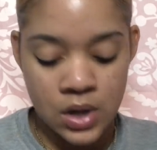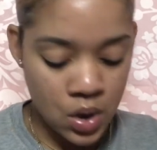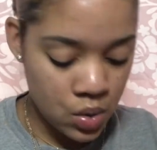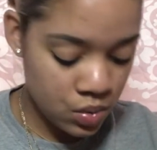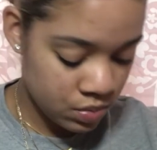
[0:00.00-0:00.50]

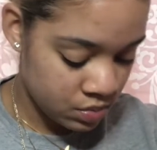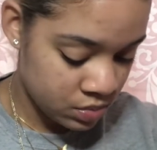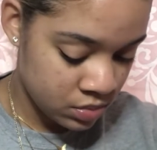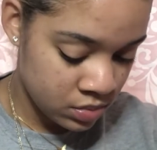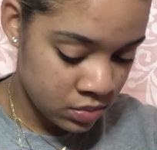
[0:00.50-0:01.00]
Oh,
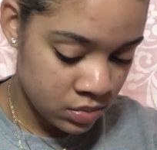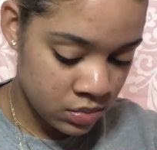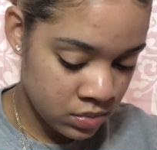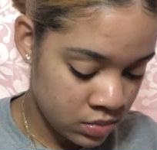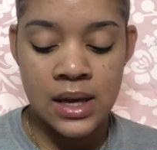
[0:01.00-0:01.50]

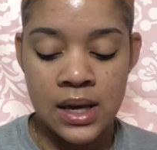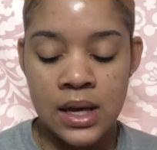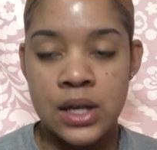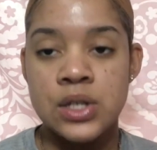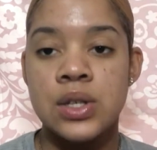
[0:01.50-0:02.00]

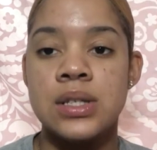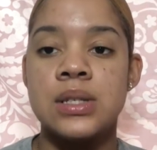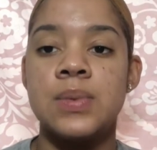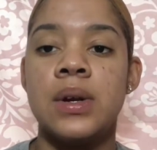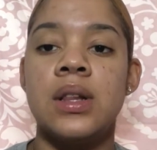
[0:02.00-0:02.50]
so this
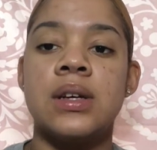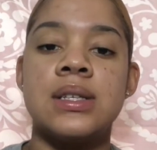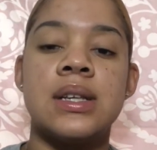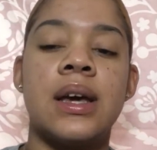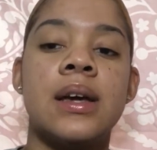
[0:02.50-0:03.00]
is what it
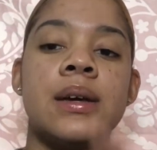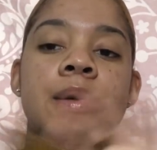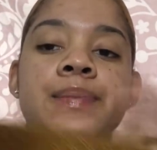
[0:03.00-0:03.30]
looks like.